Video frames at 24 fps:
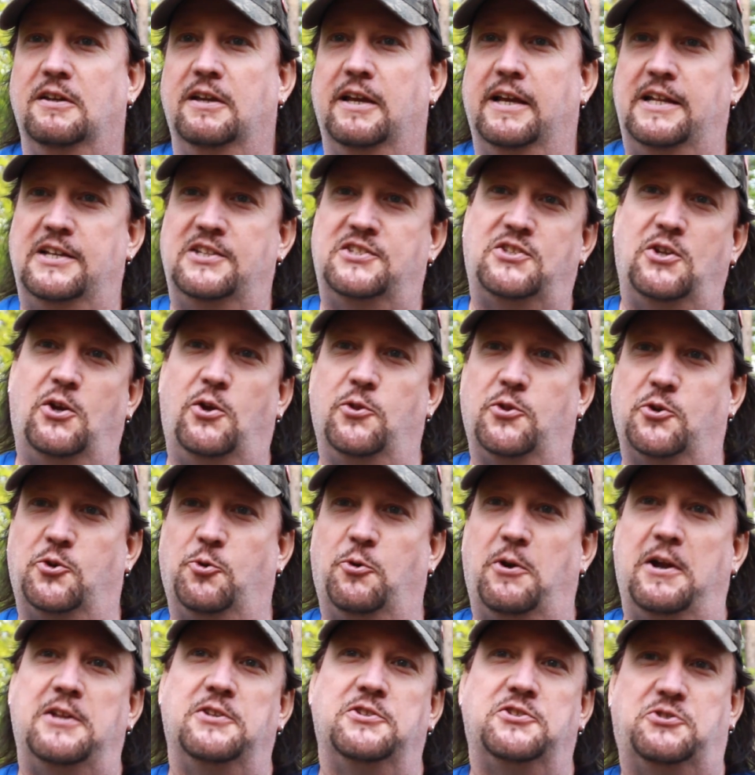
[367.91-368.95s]
and he saw the
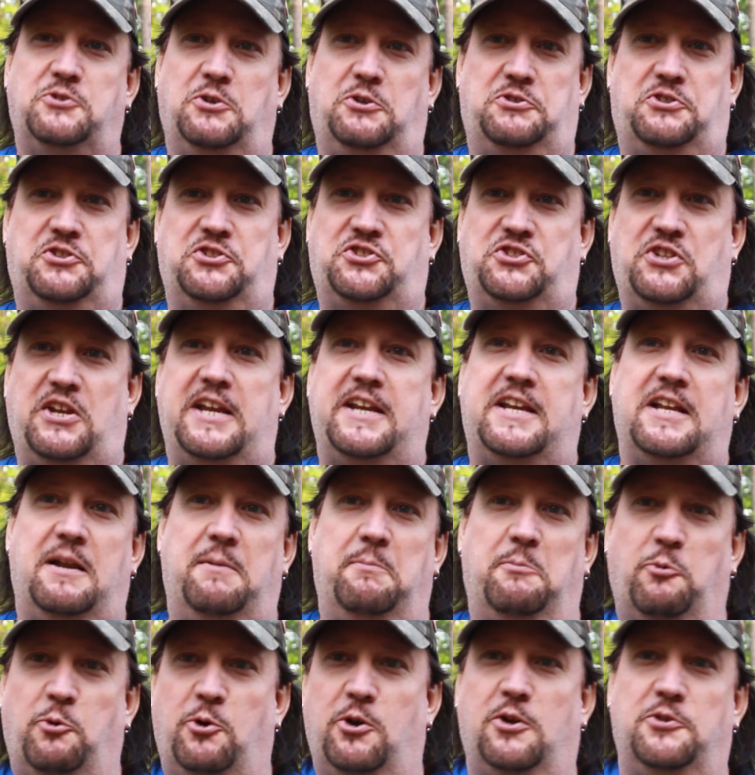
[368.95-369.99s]
ground start to shake and a
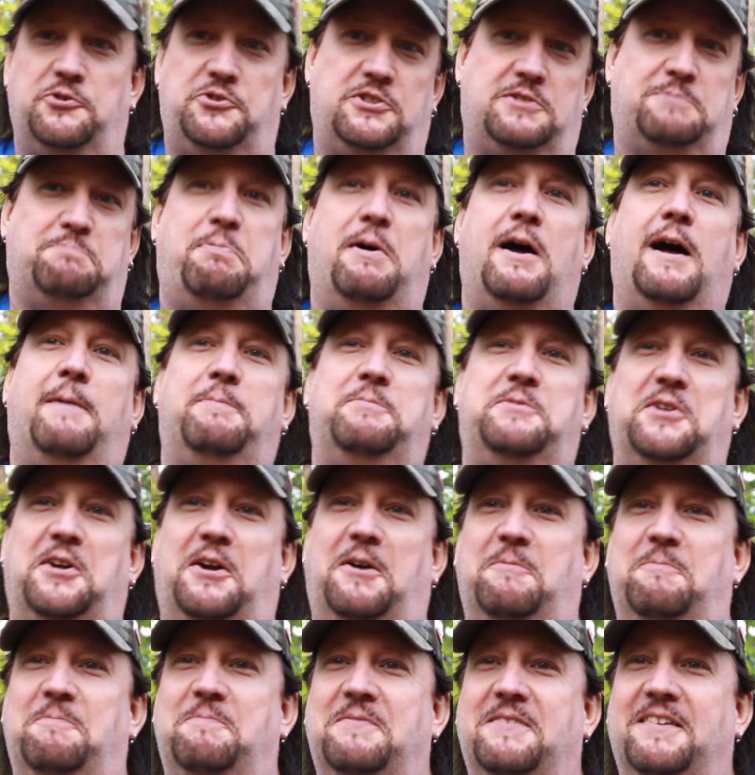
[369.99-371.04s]
morel just popped
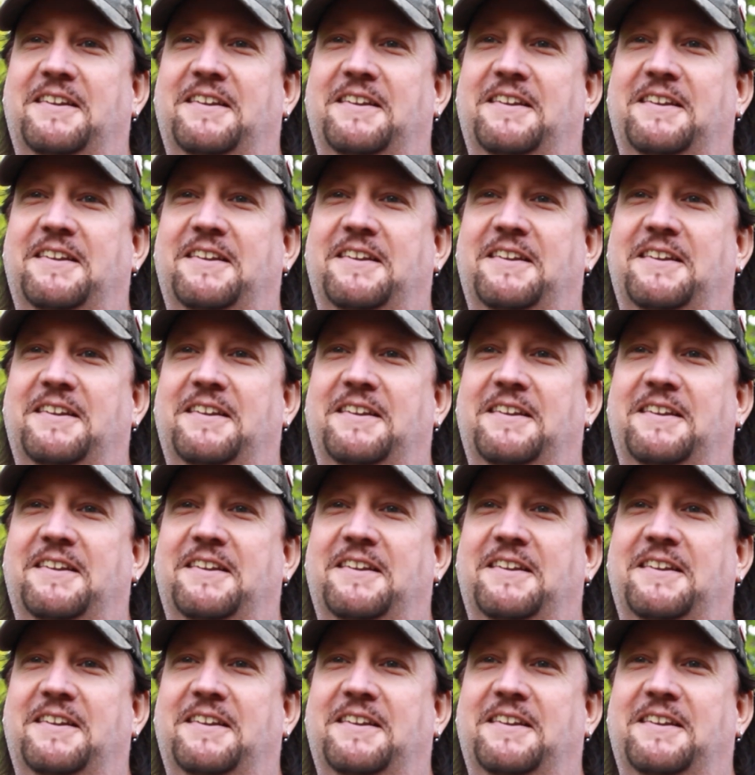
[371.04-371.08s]
up.